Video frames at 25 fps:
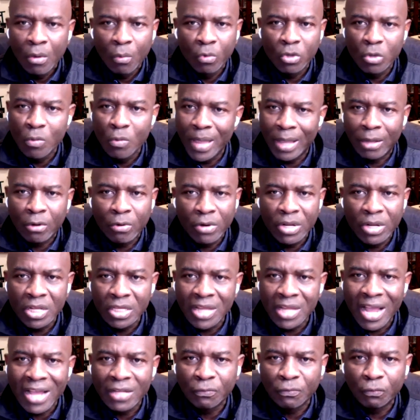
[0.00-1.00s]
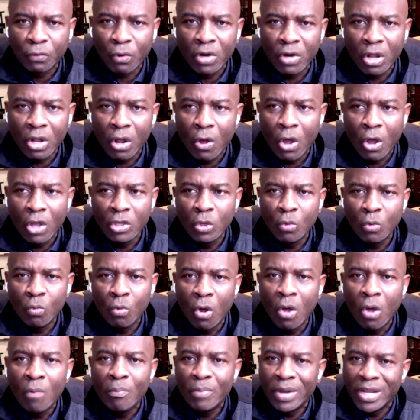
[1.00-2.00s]
you may criticize Florida all you
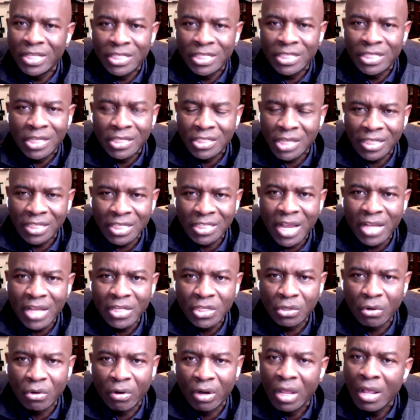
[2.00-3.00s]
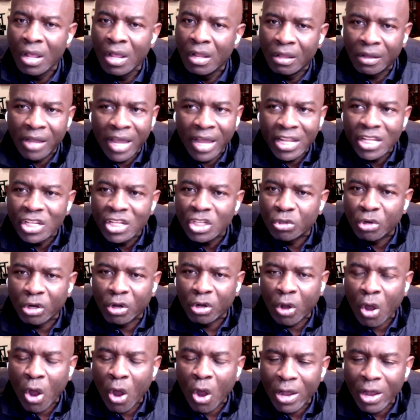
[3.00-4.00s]
want, but it's a success story. Look at these
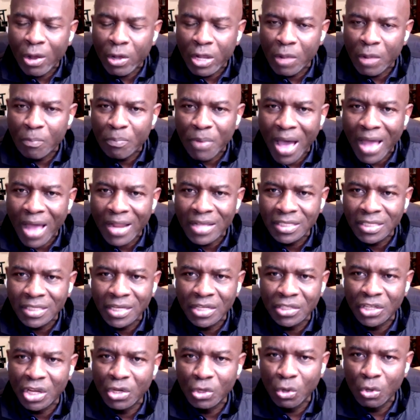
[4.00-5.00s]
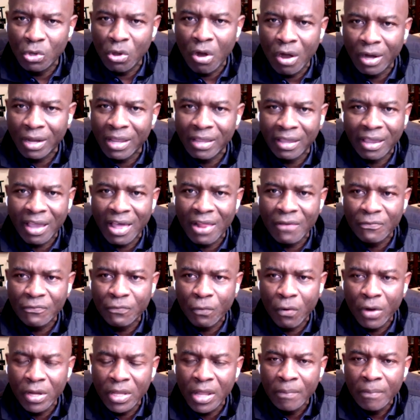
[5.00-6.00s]
draconian policies in New York and
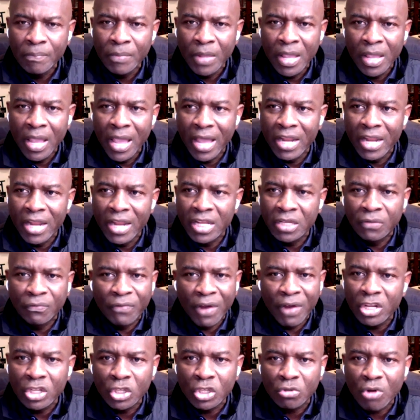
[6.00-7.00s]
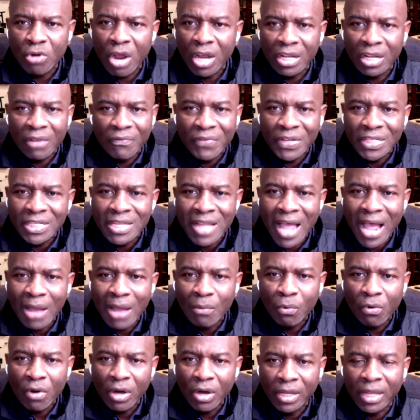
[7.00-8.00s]
California, and it's very destructive. It's
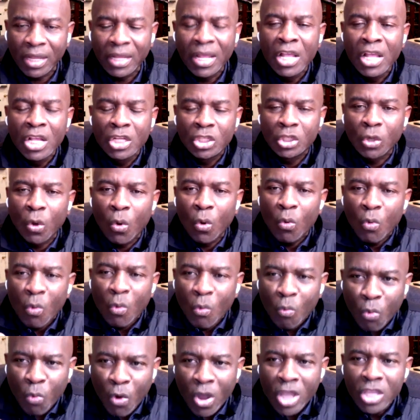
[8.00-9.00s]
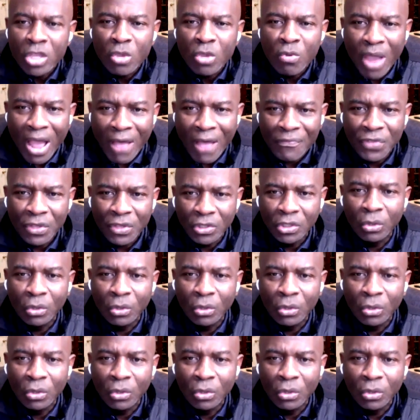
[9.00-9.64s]
not working. So what you have to